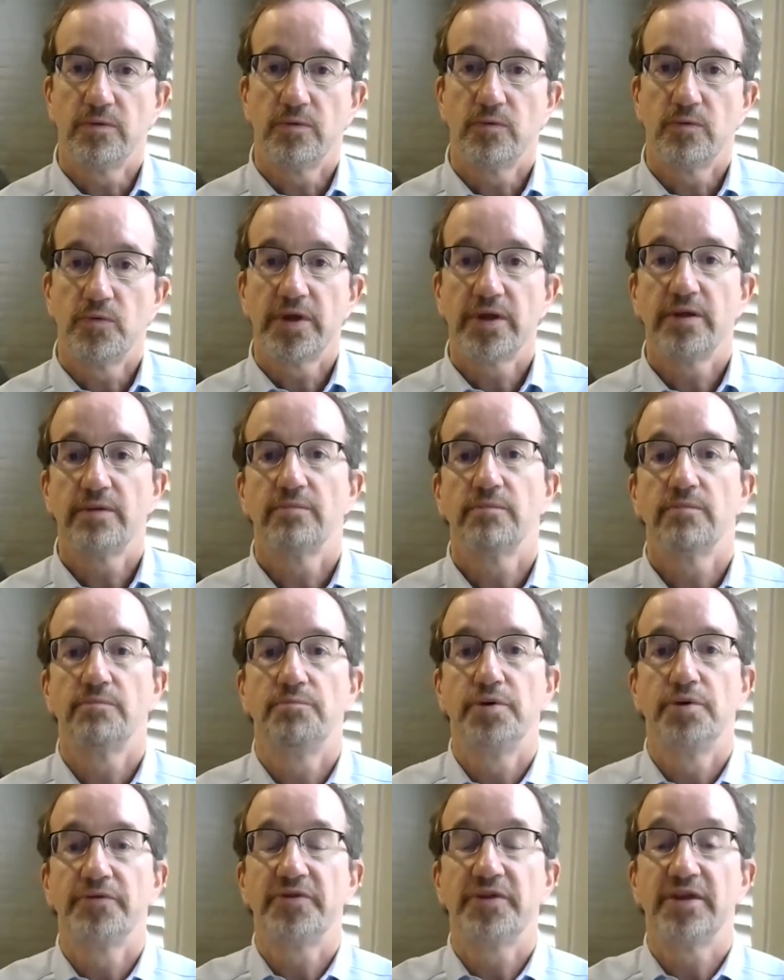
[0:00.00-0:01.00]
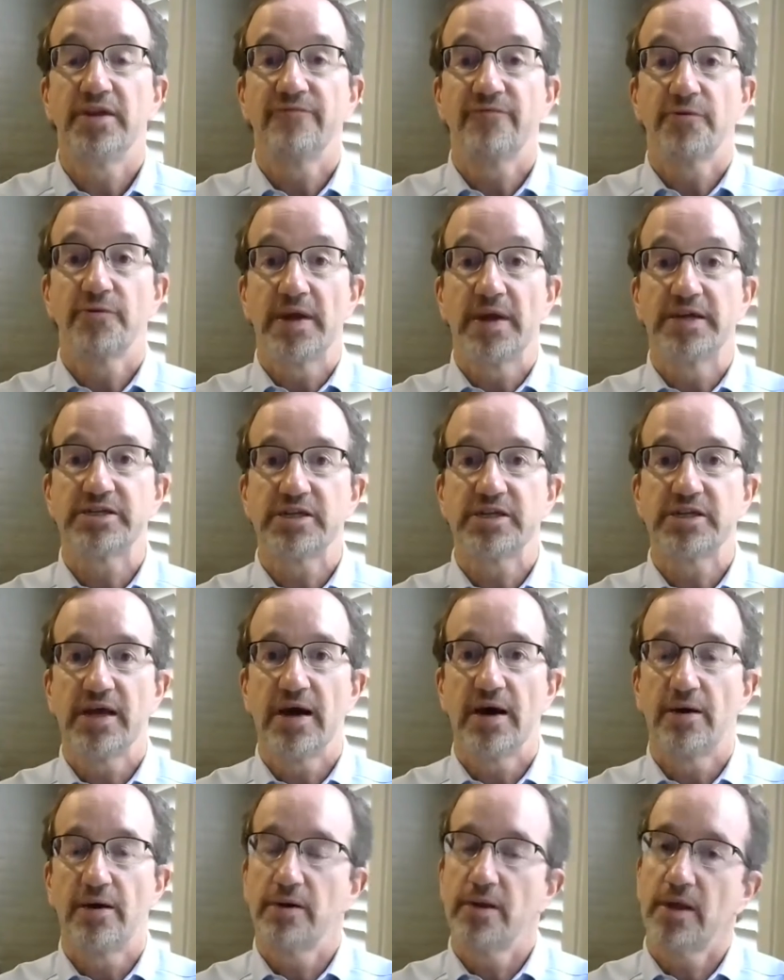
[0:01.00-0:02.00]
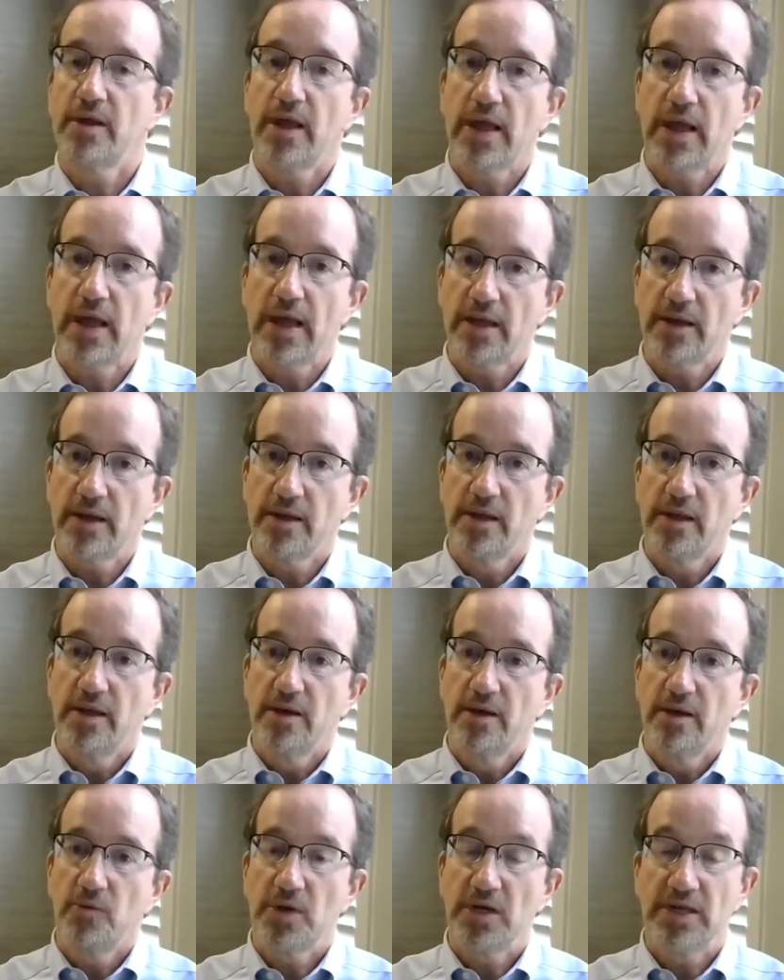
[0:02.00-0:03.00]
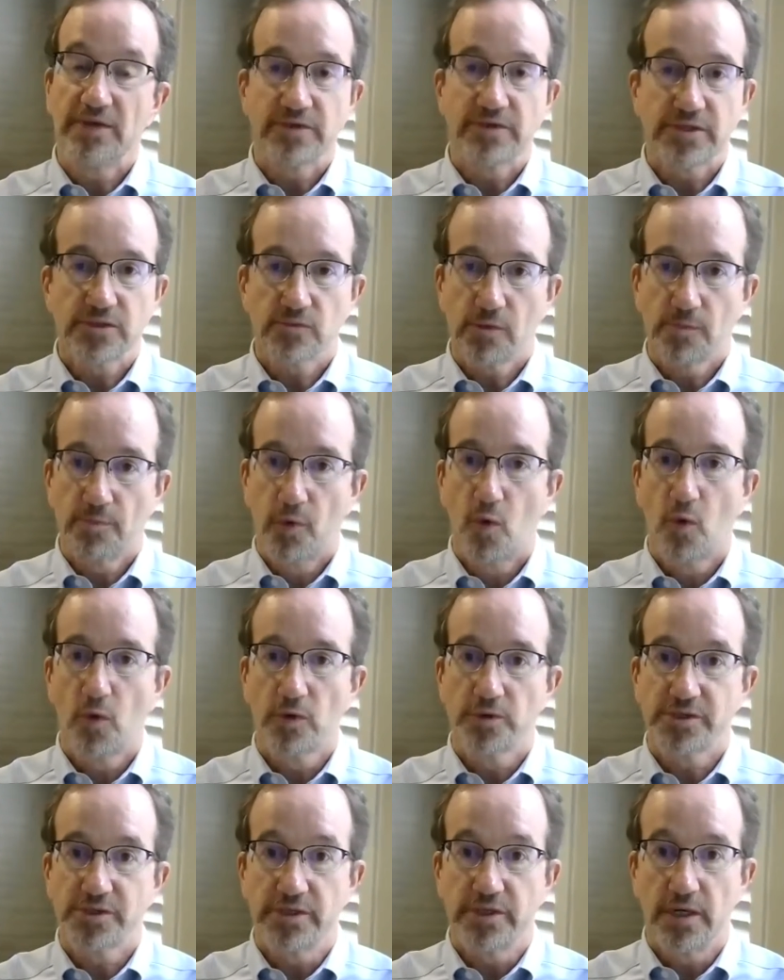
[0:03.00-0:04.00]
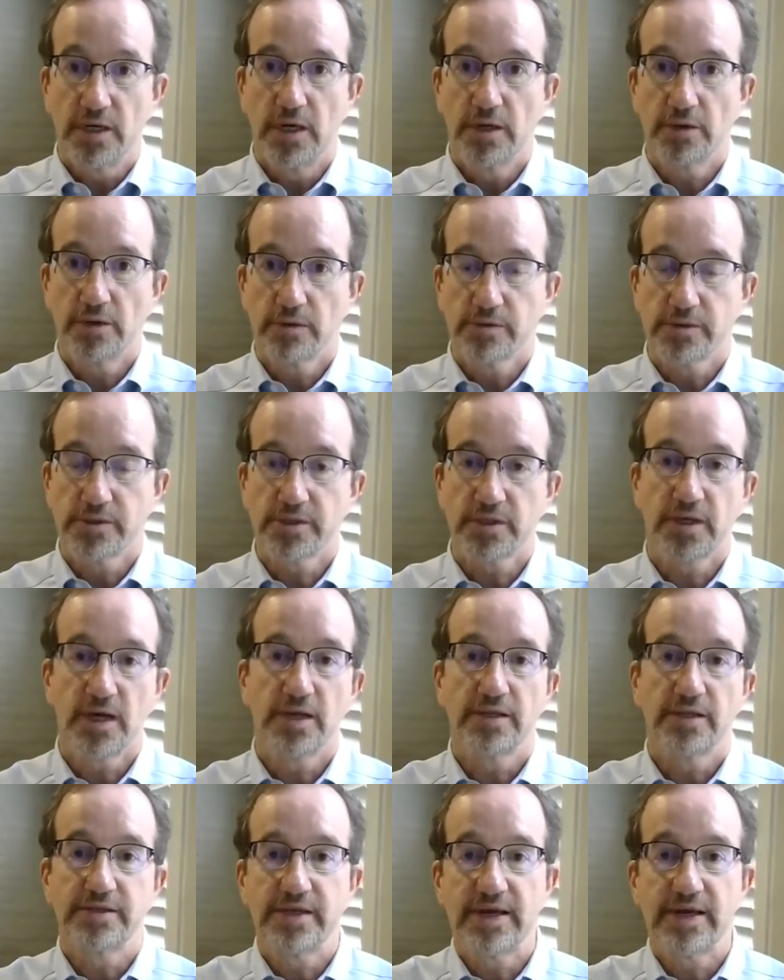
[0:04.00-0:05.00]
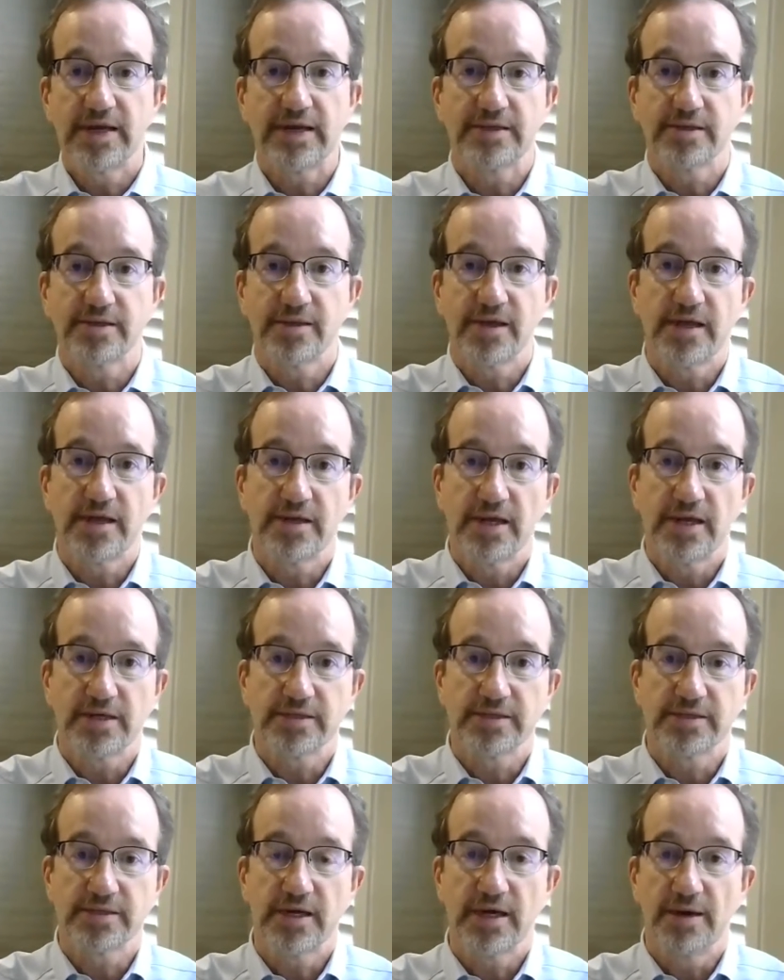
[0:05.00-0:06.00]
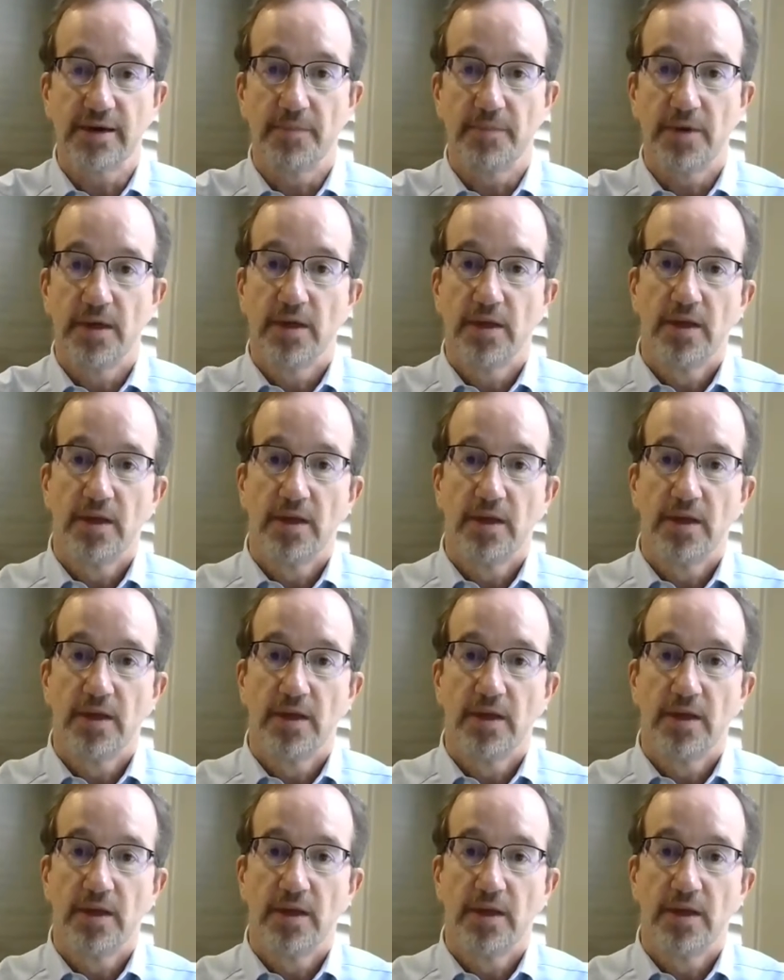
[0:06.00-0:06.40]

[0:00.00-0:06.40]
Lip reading: We put the information out and we leave it to reporters and others to kind of take it to that next step.